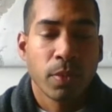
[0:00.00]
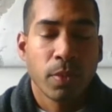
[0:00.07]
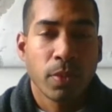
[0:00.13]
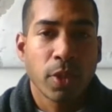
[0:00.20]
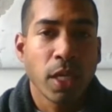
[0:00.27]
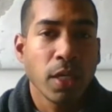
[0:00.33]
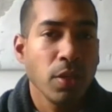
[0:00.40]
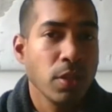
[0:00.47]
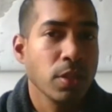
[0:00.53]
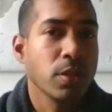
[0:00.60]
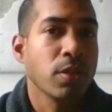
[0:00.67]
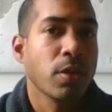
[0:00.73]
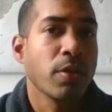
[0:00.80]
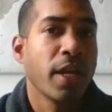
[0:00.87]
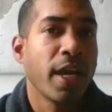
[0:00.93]
Then you can
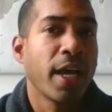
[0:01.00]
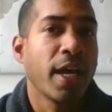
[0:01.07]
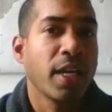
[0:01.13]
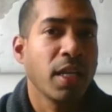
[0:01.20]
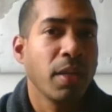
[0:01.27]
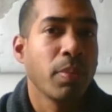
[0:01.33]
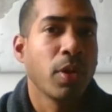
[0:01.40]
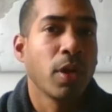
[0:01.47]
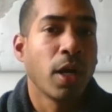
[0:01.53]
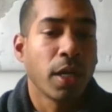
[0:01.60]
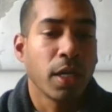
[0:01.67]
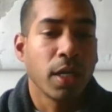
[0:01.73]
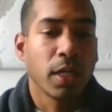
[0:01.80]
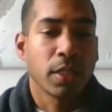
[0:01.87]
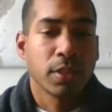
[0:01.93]
start adding
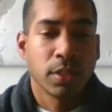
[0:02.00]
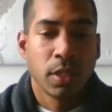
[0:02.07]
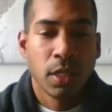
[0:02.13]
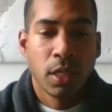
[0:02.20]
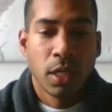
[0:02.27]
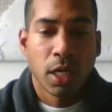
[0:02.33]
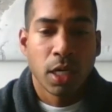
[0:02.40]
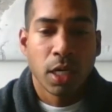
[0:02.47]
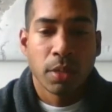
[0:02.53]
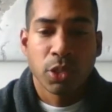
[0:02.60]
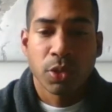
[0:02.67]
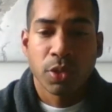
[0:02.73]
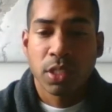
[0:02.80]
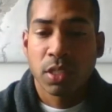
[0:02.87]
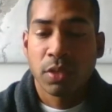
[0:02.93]
products. So
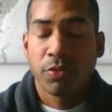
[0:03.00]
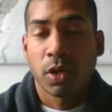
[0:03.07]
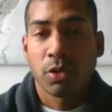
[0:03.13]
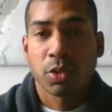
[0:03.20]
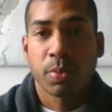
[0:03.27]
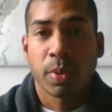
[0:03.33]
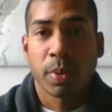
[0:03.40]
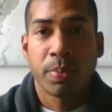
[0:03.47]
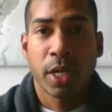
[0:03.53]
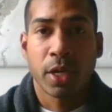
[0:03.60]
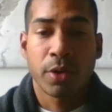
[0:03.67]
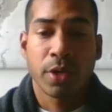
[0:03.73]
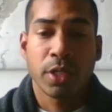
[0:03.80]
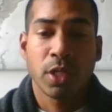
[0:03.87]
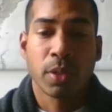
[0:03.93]
this involves
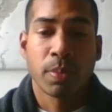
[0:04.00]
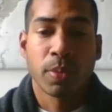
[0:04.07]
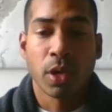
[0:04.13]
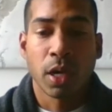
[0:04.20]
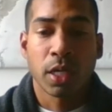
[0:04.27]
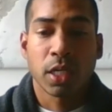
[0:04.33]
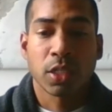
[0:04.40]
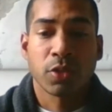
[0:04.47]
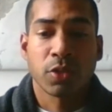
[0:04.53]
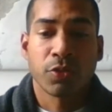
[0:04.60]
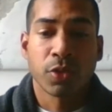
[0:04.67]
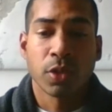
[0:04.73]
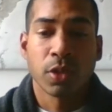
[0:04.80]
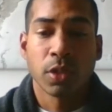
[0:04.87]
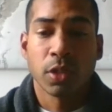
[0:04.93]
preparing your products
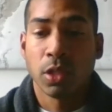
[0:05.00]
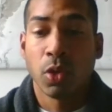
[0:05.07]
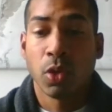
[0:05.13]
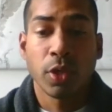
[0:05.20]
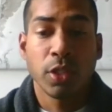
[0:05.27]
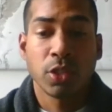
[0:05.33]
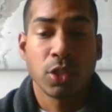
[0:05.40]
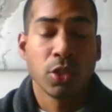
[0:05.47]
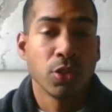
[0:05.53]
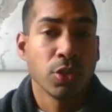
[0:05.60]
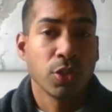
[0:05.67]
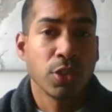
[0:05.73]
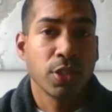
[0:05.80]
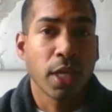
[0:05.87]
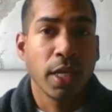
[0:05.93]
for loading to your
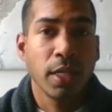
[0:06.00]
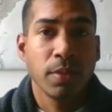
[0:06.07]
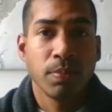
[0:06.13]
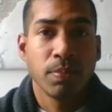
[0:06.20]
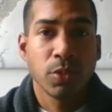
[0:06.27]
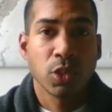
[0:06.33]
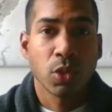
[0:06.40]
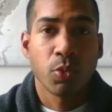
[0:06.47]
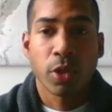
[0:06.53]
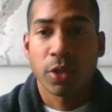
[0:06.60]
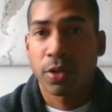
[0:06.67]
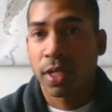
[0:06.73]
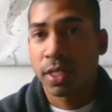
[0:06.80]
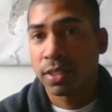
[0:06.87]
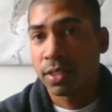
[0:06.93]
site. So whether
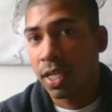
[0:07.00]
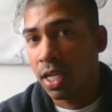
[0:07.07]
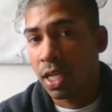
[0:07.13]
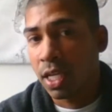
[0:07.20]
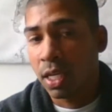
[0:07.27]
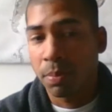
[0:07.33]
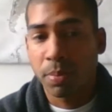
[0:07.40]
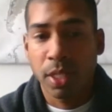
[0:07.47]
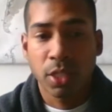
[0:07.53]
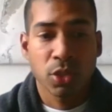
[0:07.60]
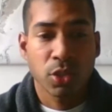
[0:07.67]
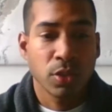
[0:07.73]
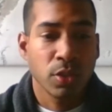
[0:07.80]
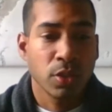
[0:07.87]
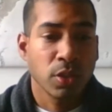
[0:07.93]
that's taking
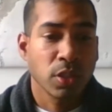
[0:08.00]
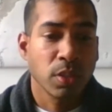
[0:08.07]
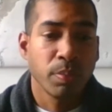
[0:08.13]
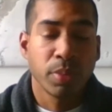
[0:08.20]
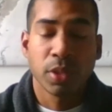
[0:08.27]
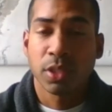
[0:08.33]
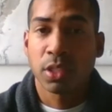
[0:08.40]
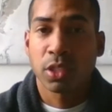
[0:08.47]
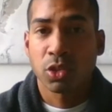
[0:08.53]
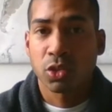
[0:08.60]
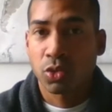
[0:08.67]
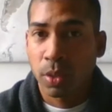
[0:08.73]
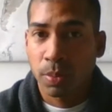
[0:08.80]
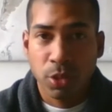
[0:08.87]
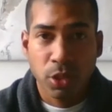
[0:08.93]
pictures, building
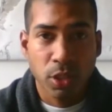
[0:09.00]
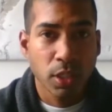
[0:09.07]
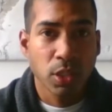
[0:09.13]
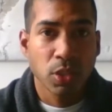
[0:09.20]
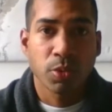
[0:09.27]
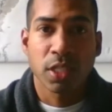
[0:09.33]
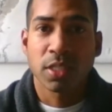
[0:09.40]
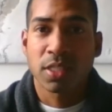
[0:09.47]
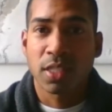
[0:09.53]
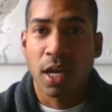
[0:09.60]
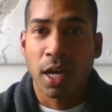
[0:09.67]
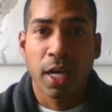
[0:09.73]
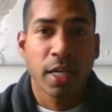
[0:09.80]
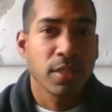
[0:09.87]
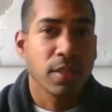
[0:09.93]
descriptions with the
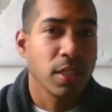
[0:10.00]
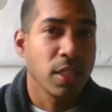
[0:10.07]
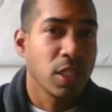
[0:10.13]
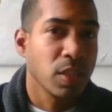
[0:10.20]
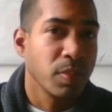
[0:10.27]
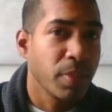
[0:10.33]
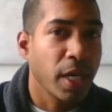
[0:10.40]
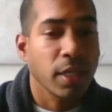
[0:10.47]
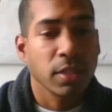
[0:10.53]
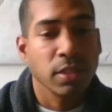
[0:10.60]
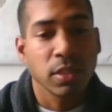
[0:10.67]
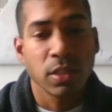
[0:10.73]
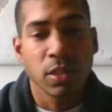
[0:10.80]
size and the specs and the